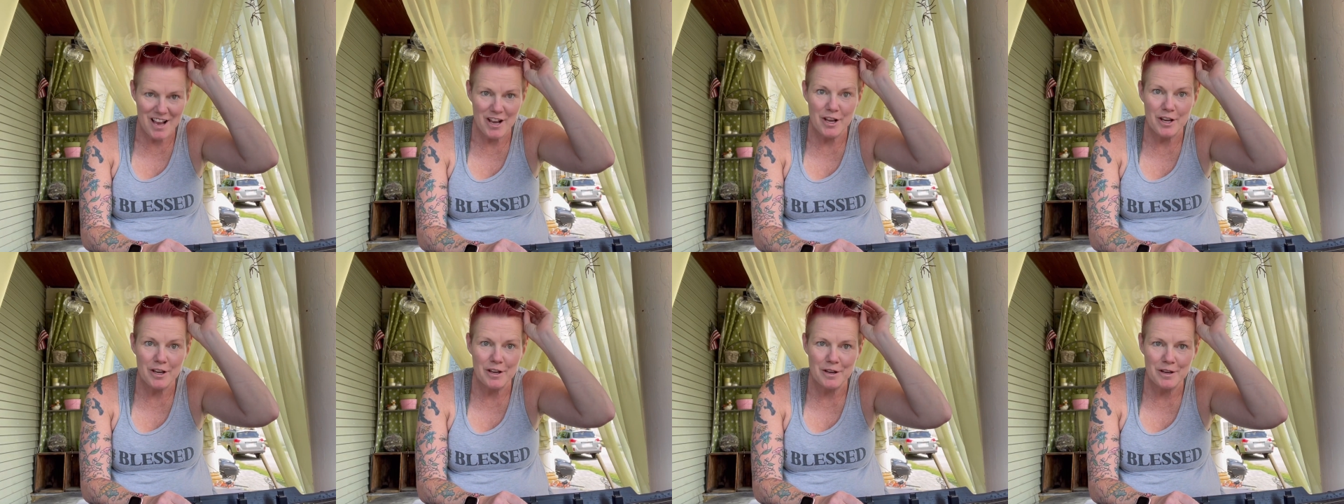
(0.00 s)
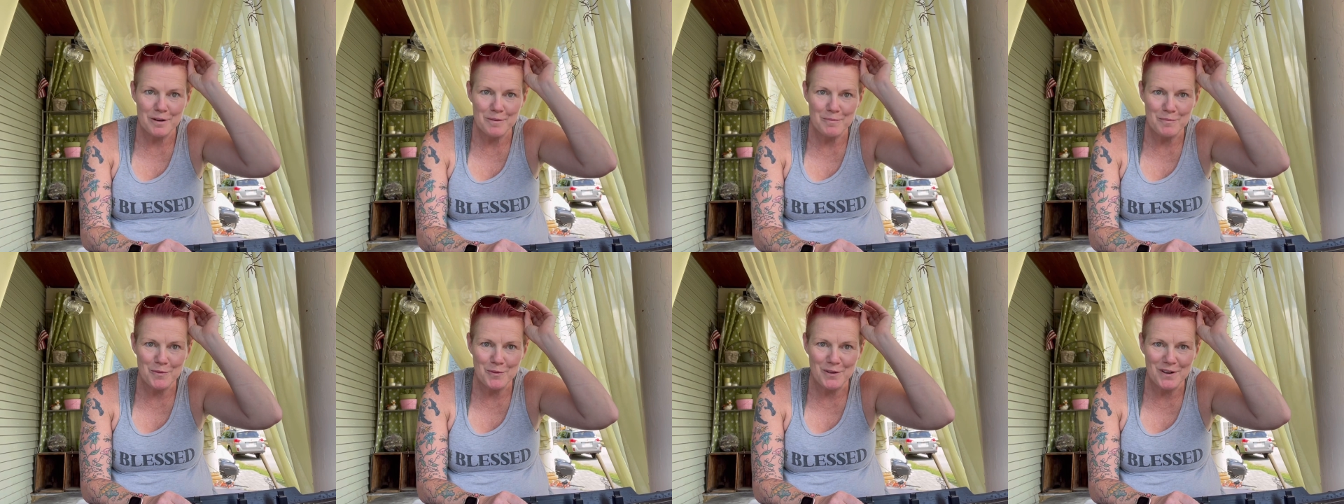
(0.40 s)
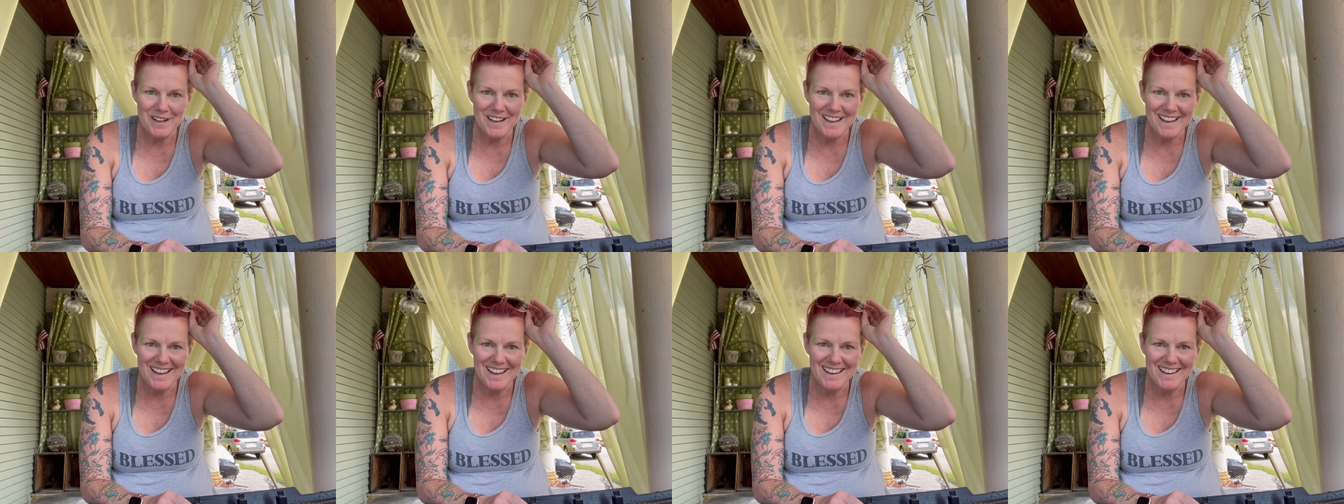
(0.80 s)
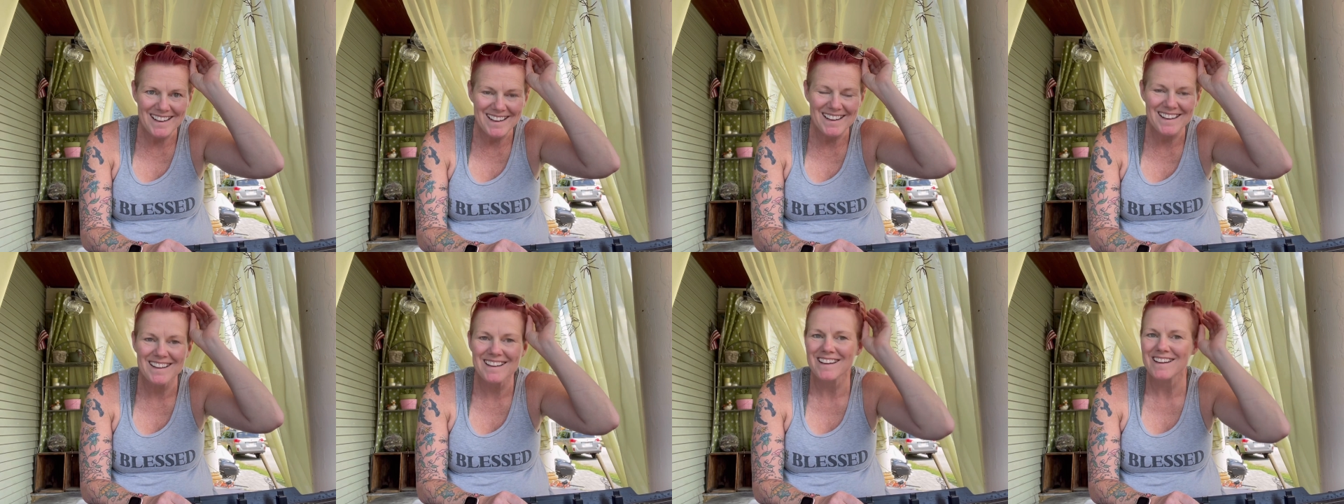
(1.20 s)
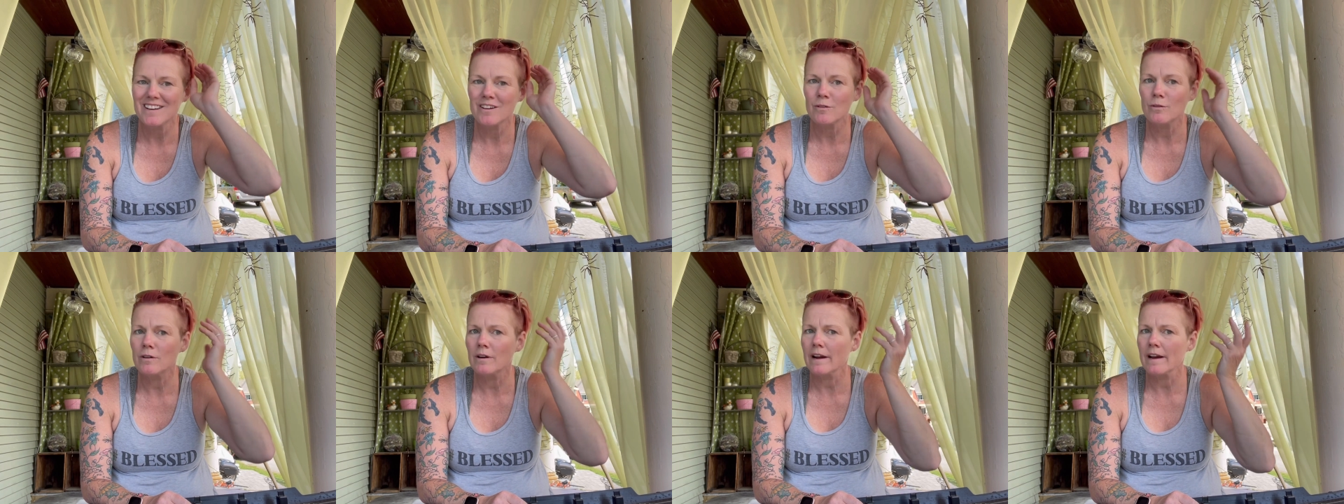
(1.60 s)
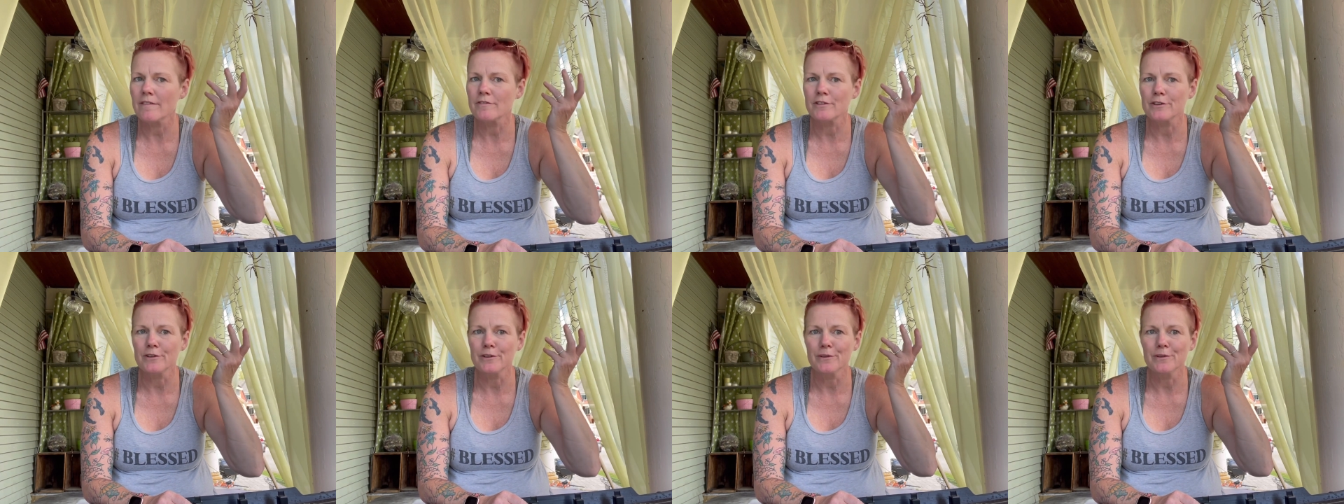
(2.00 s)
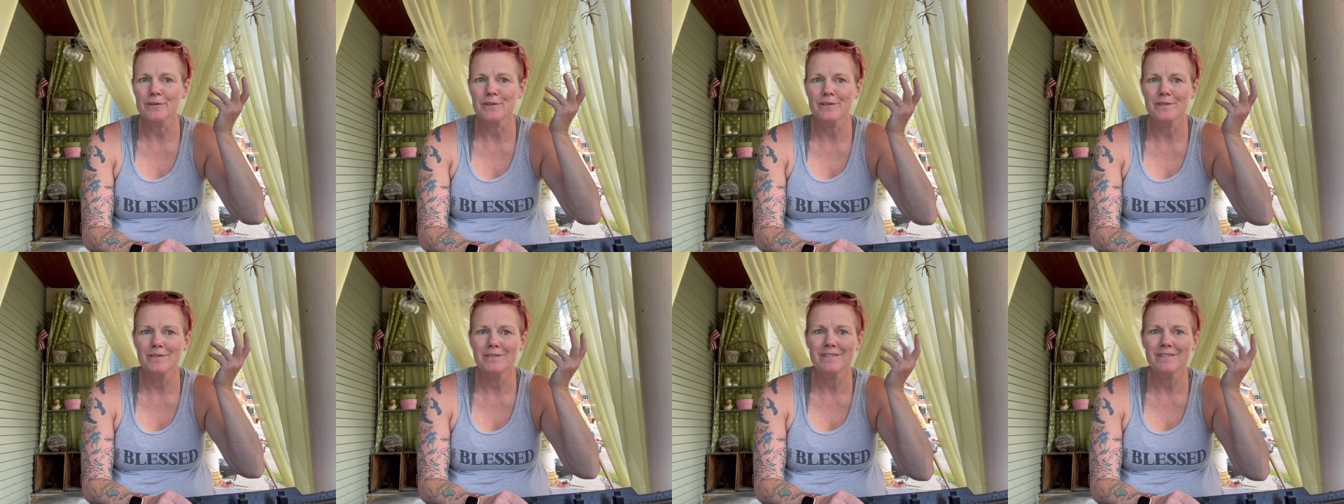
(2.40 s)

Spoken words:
Good morning or afternoon,